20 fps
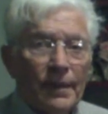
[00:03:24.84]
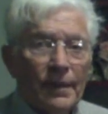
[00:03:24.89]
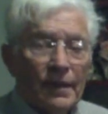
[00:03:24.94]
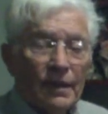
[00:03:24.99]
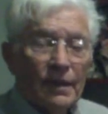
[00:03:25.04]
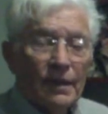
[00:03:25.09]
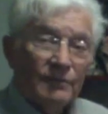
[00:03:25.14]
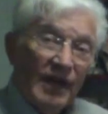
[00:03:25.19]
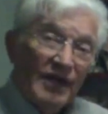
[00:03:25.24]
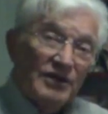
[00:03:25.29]

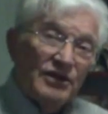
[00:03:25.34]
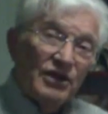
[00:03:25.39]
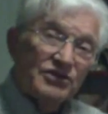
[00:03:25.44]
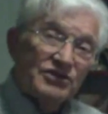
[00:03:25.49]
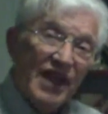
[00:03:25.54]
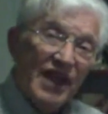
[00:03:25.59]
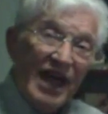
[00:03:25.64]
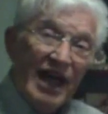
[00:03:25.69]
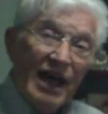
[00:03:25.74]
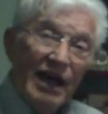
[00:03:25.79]
They just
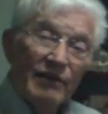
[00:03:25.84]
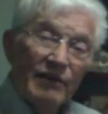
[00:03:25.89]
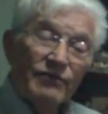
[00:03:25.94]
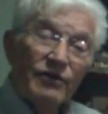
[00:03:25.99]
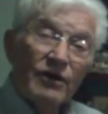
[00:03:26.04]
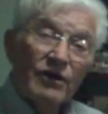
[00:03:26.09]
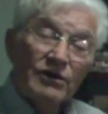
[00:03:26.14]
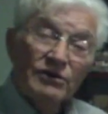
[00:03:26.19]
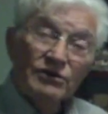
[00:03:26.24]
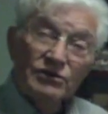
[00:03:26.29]
have
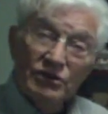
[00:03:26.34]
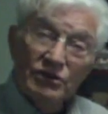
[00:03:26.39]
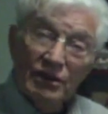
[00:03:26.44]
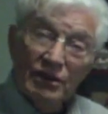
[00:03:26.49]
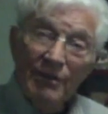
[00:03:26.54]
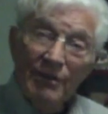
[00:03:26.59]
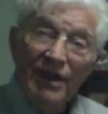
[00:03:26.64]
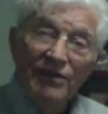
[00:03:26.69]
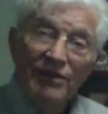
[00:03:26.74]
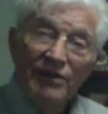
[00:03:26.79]

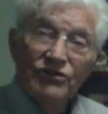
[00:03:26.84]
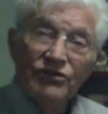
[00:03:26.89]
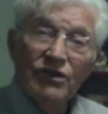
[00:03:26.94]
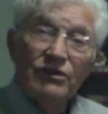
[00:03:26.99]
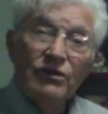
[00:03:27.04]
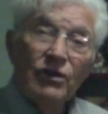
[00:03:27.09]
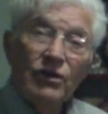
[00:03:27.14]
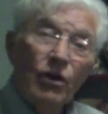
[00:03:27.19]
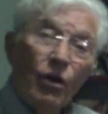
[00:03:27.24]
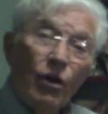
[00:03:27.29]

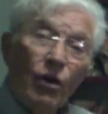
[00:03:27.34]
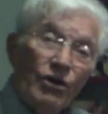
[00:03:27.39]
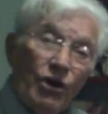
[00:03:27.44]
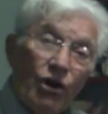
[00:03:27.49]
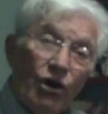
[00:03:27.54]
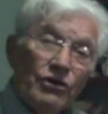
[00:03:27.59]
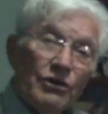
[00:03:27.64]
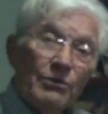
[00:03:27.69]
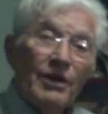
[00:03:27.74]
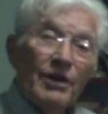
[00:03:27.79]
dimension or
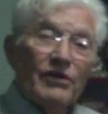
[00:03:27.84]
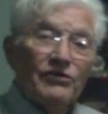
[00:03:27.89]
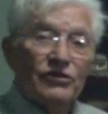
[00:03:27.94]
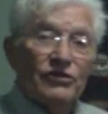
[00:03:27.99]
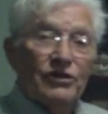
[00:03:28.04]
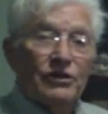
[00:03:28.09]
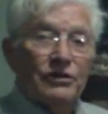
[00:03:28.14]
no dimension.